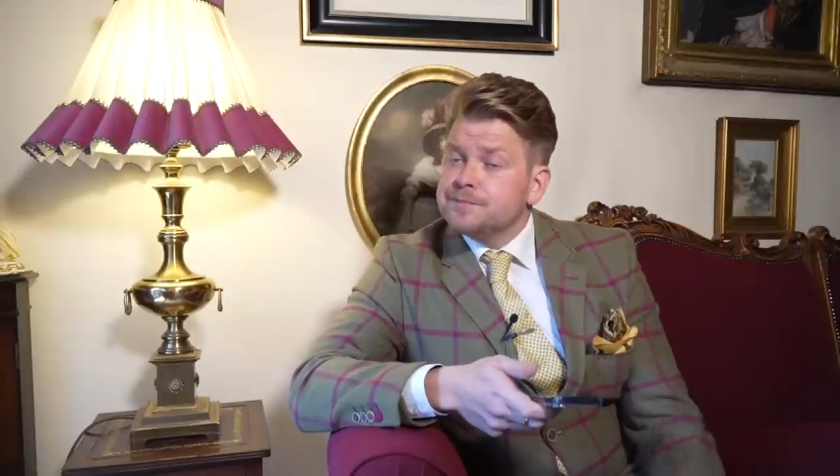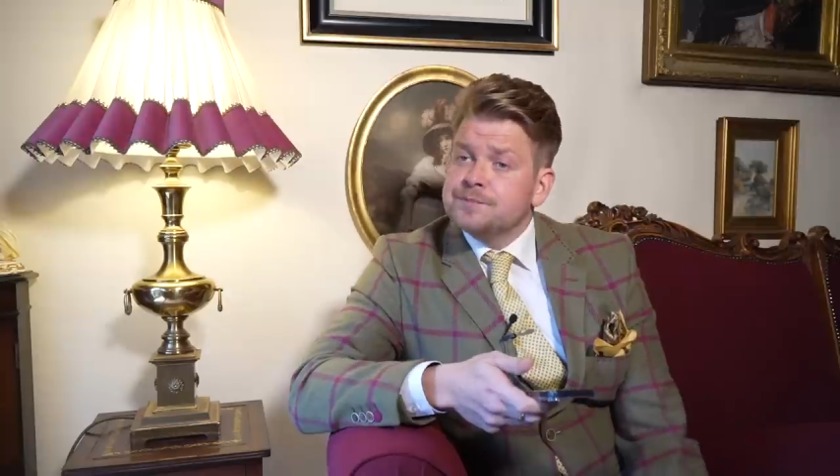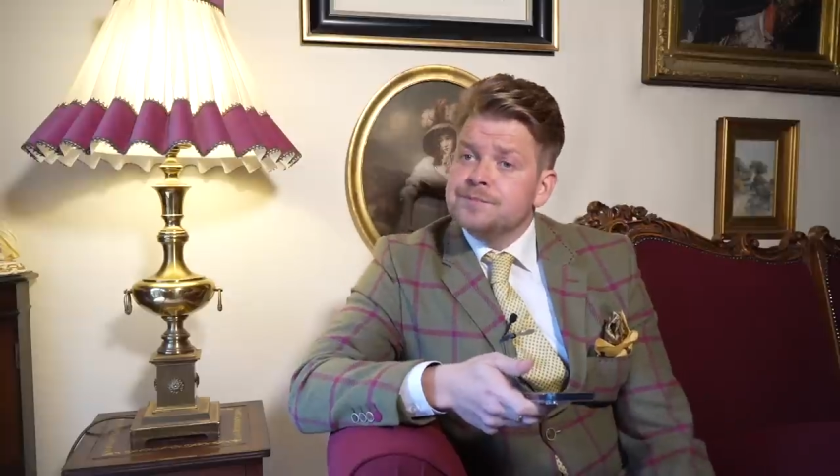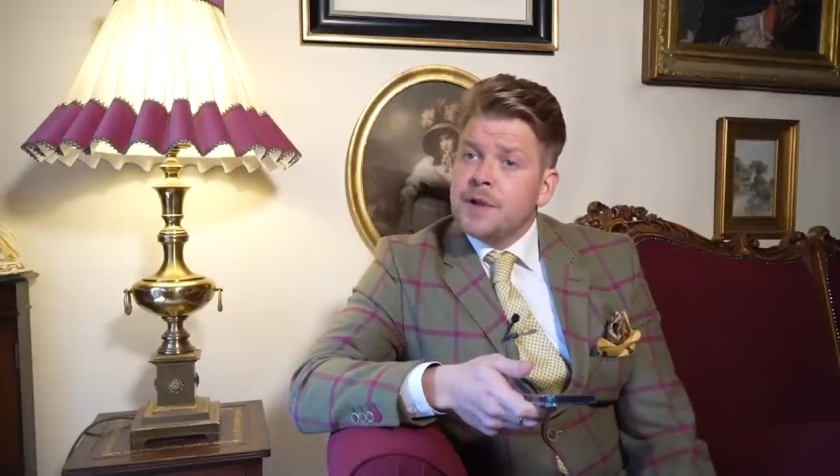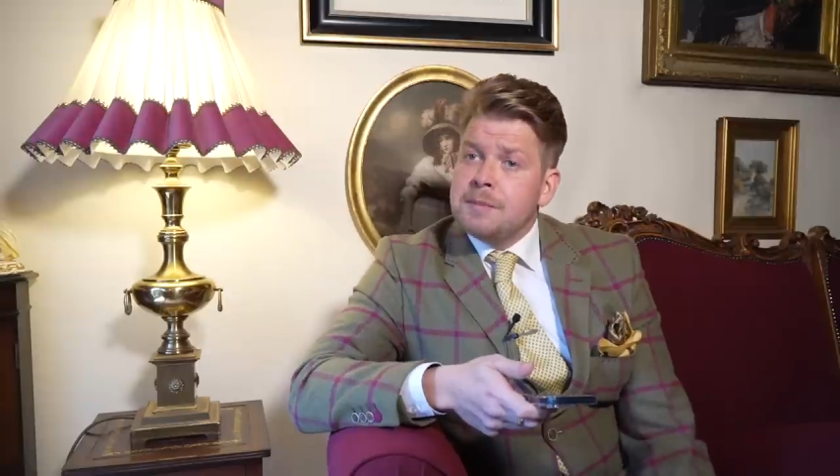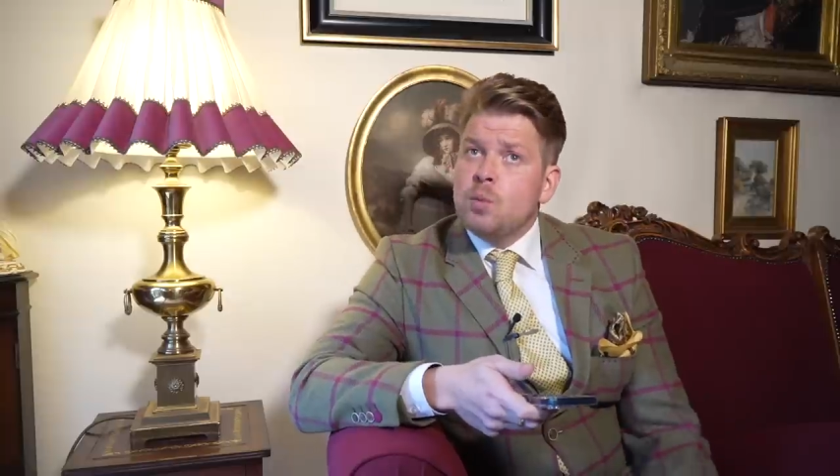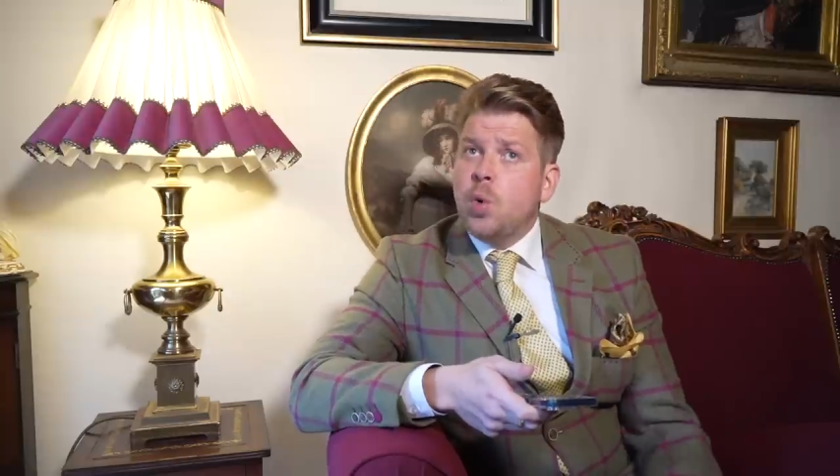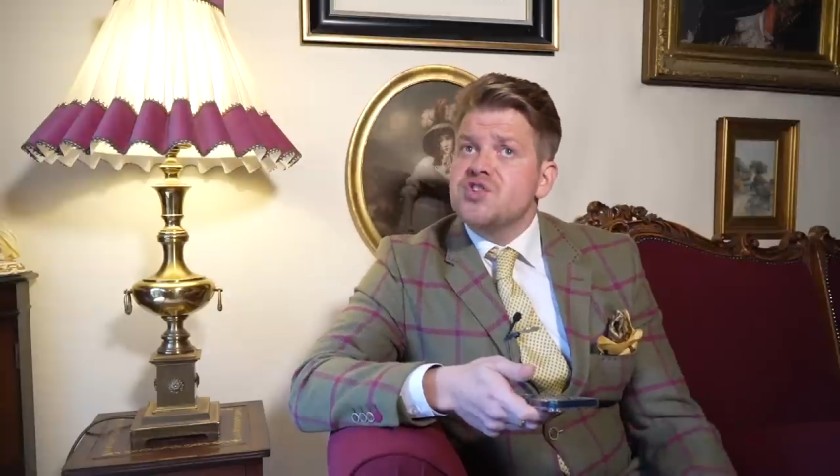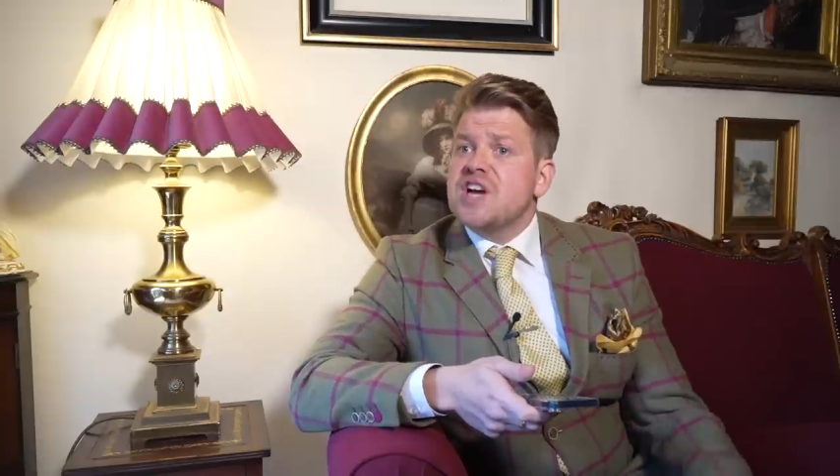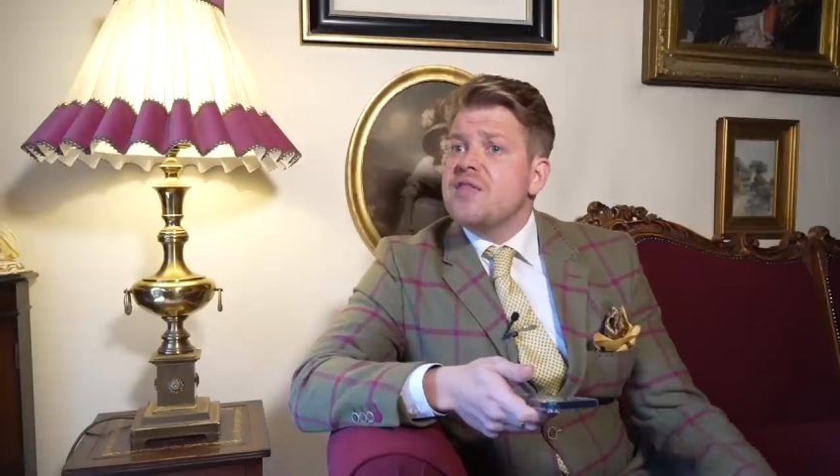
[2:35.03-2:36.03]
I mean,
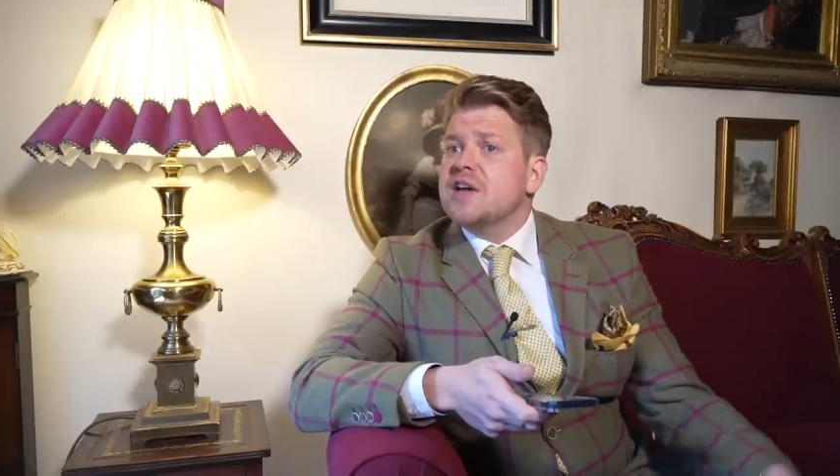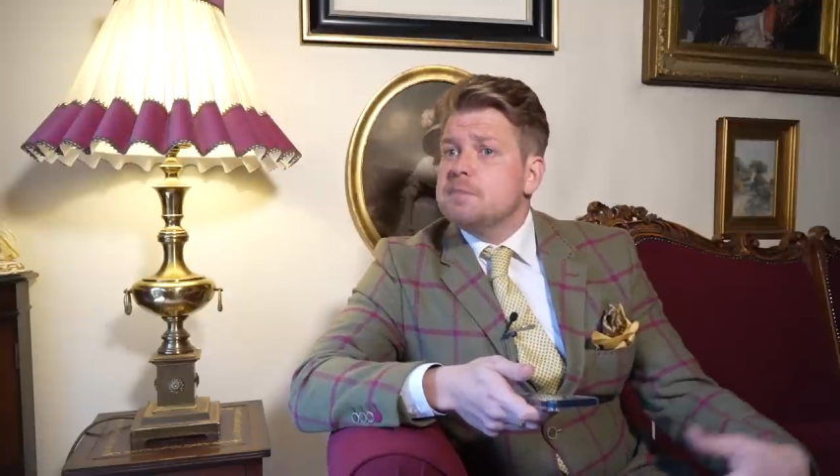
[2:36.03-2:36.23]
what other